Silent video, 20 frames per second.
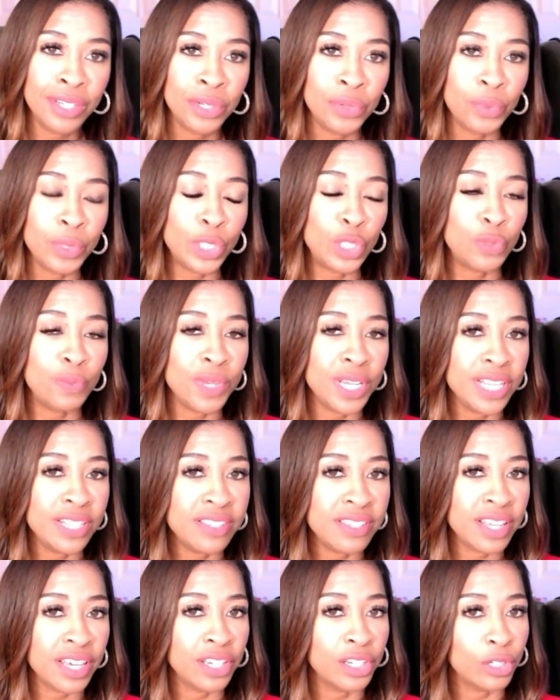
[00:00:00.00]
which
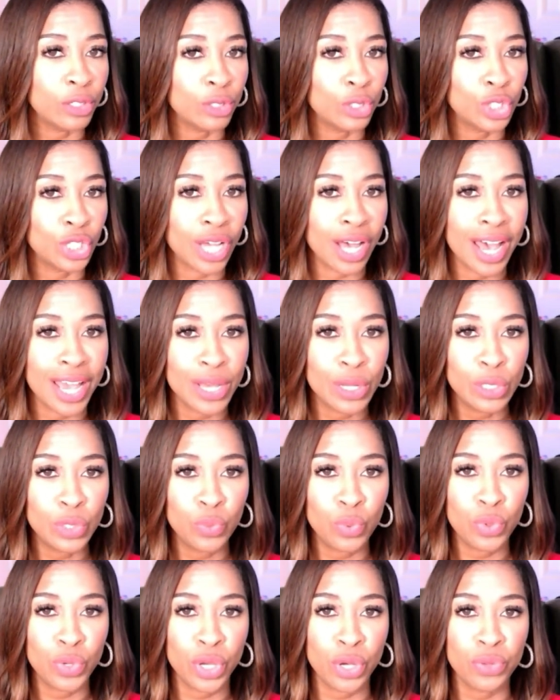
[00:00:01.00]
means that your child
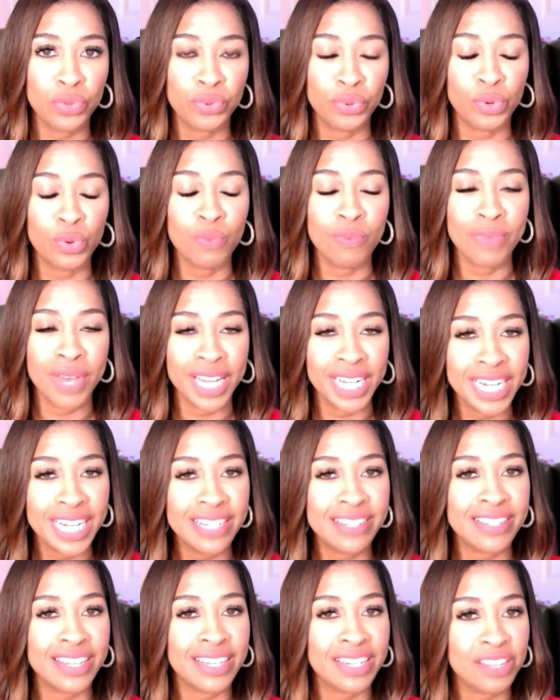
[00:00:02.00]
will go through many
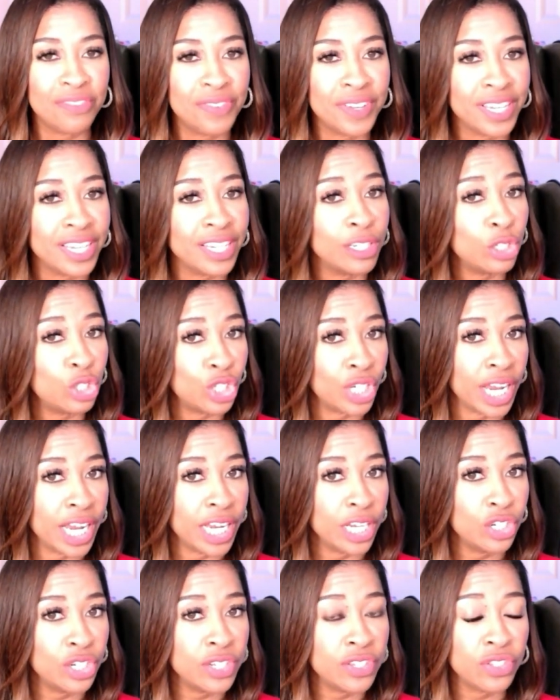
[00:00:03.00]
significant
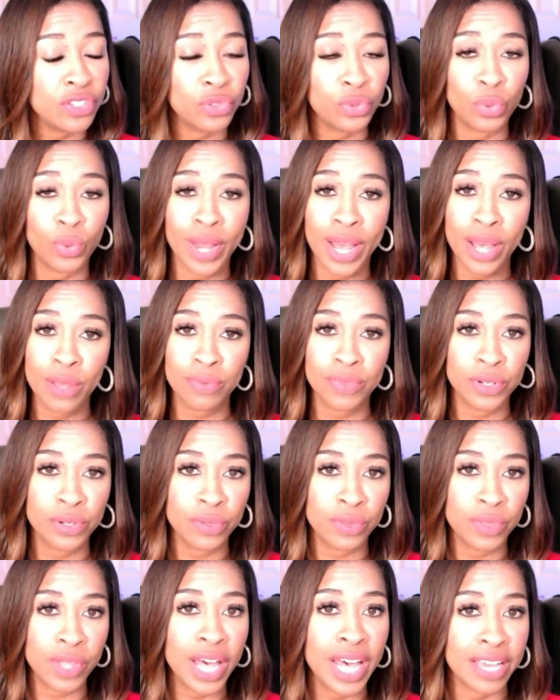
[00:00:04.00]
changes throughout
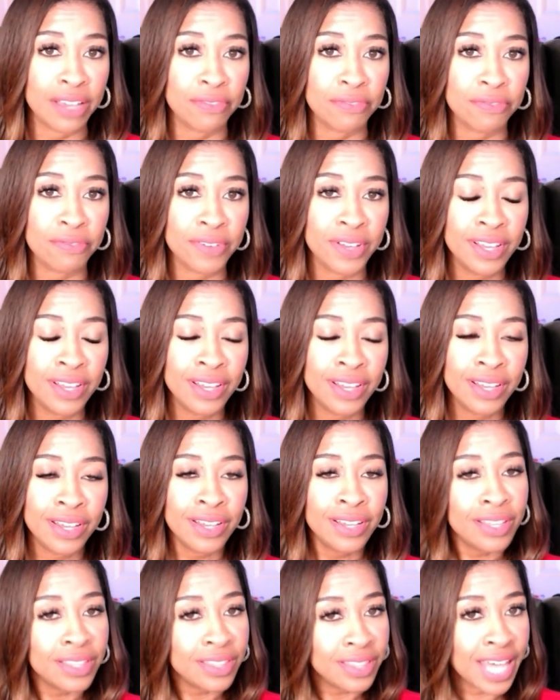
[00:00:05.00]
their life.
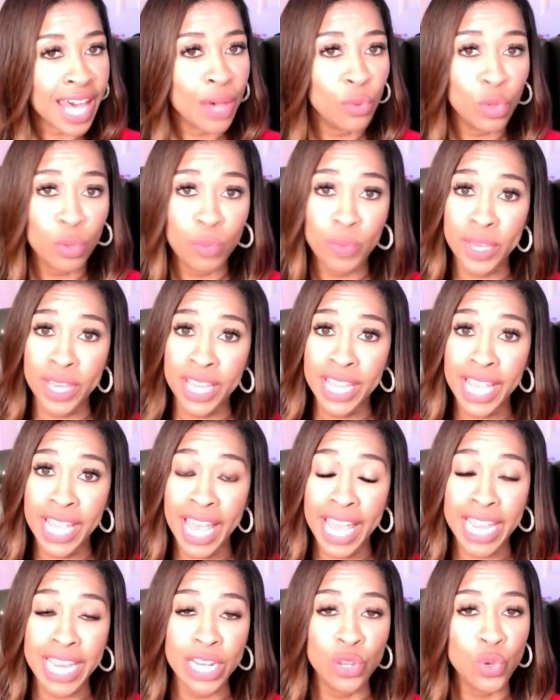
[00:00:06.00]
That will be
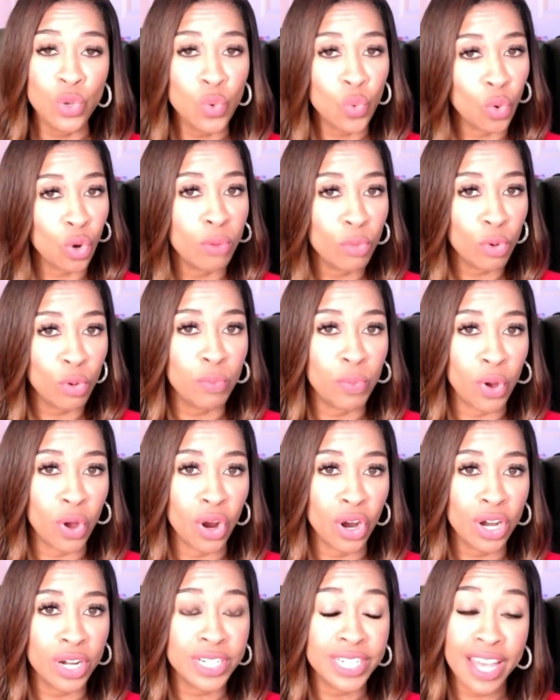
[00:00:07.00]
a normal
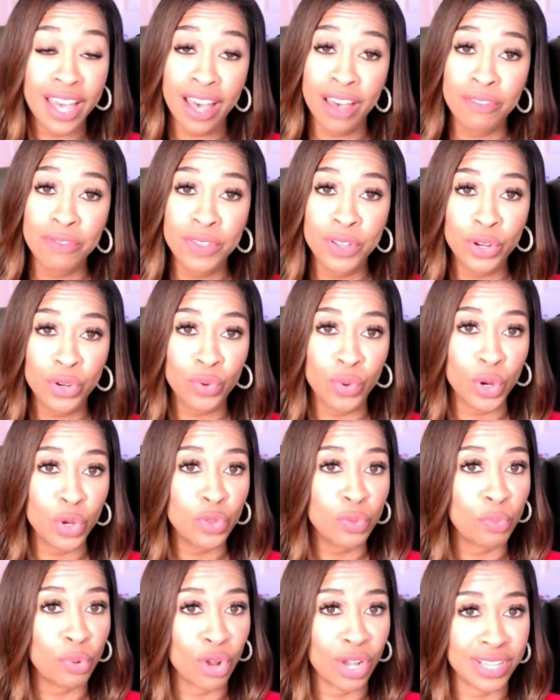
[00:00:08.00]
part of their
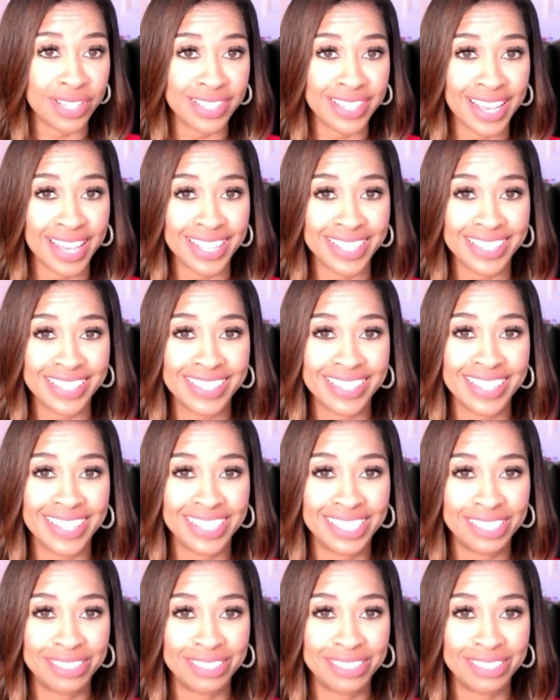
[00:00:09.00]
growth process.